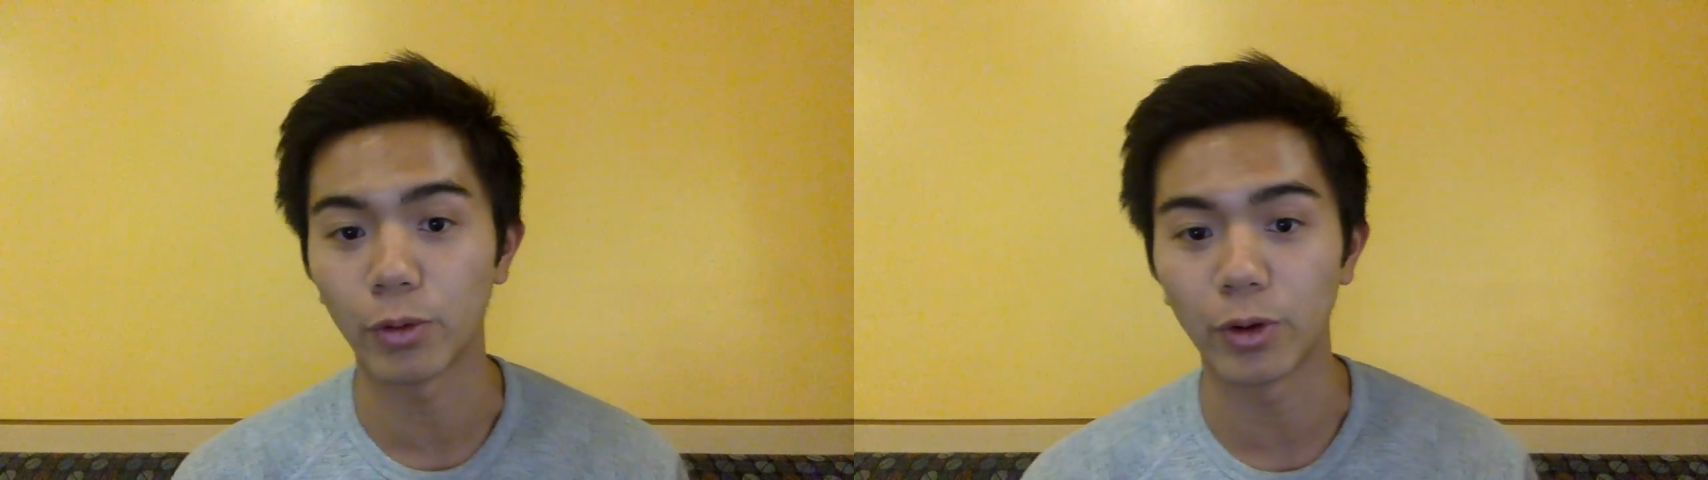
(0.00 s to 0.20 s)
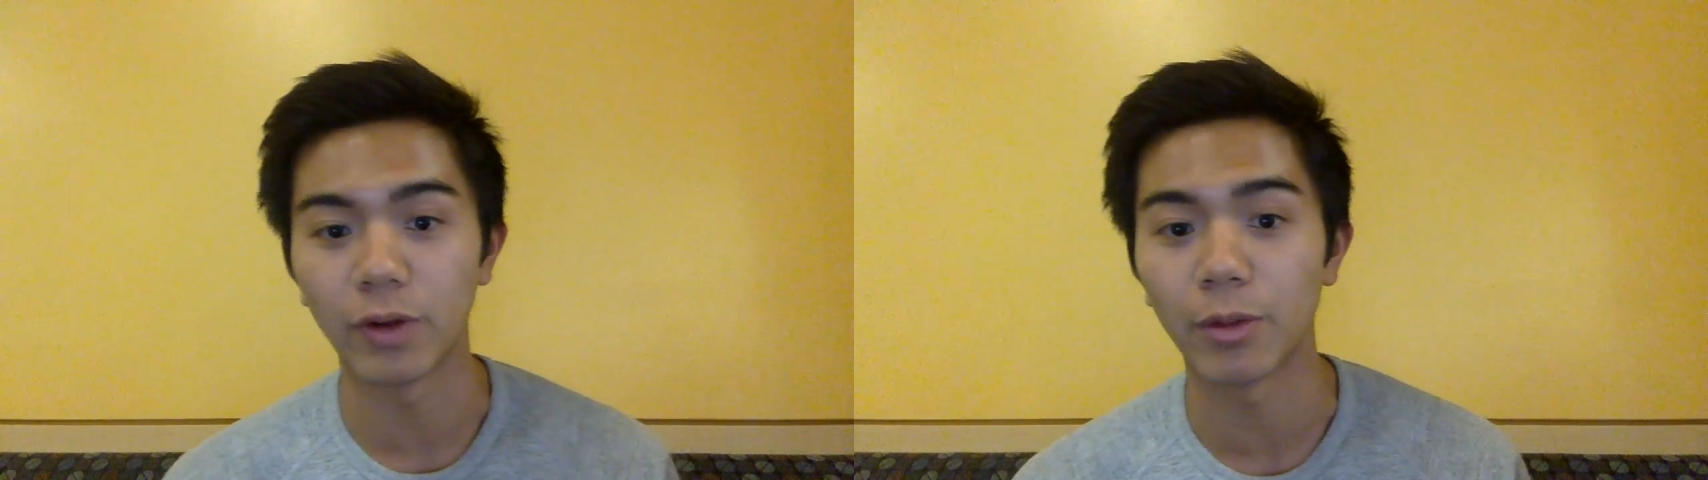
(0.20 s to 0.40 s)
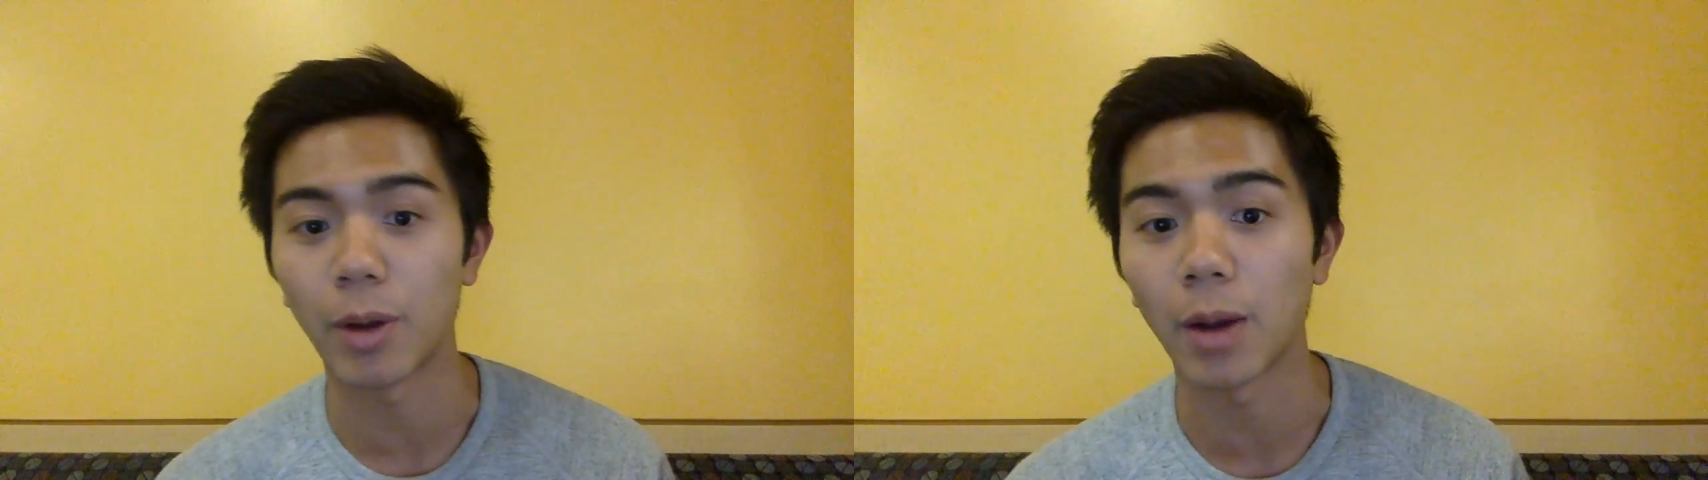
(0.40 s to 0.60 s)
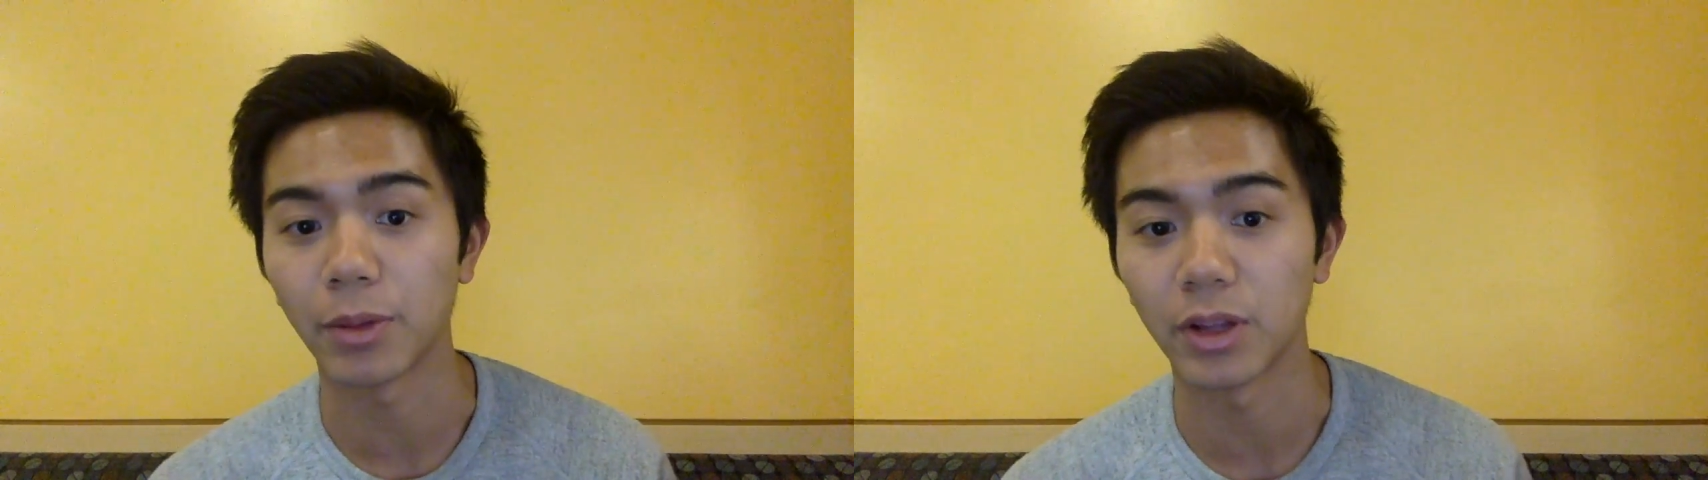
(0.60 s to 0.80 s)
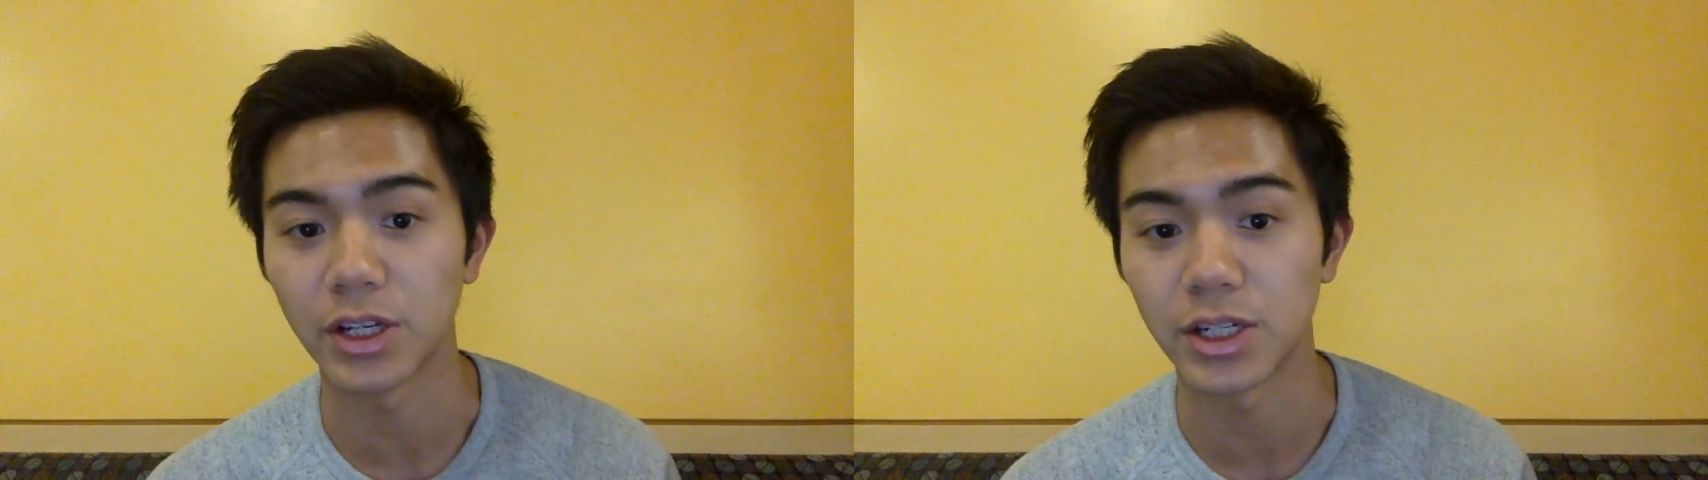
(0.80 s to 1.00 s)
root of the
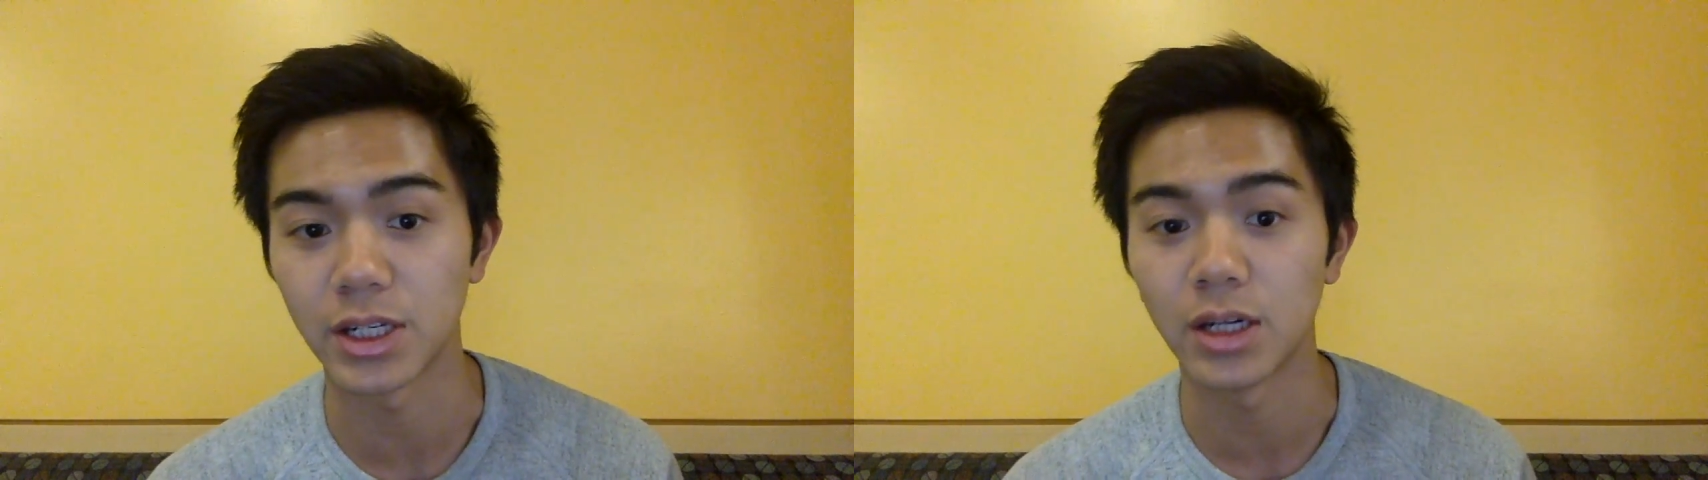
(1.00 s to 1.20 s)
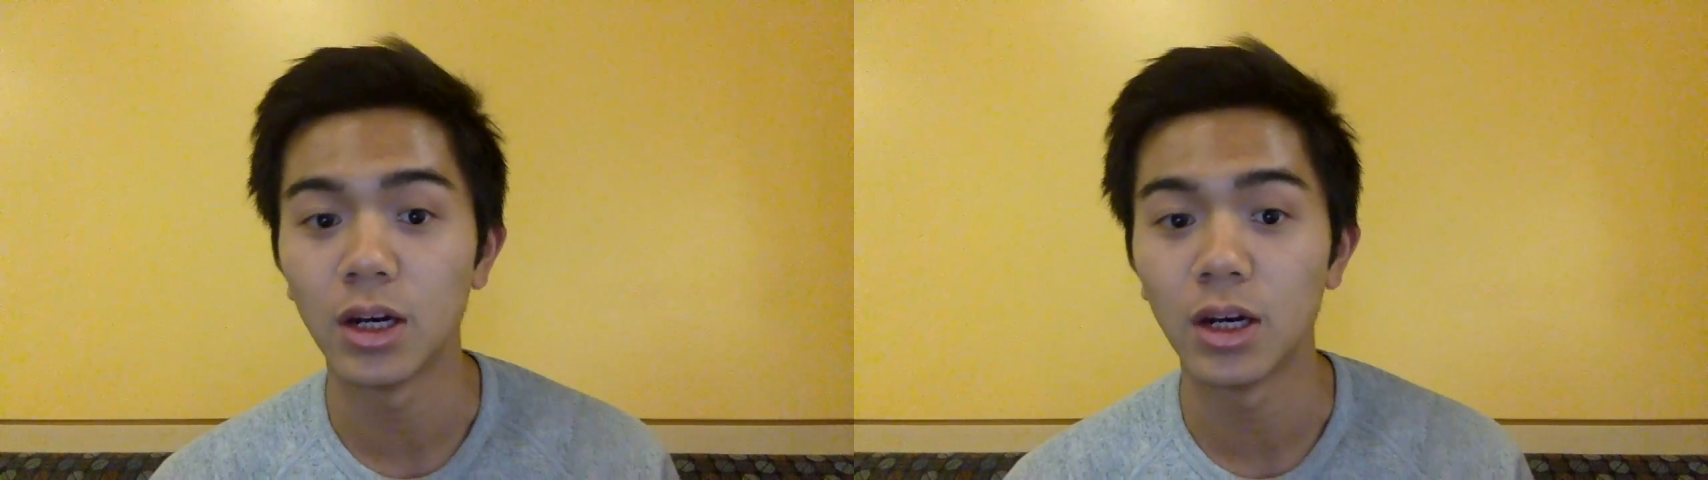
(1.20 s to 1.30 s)
population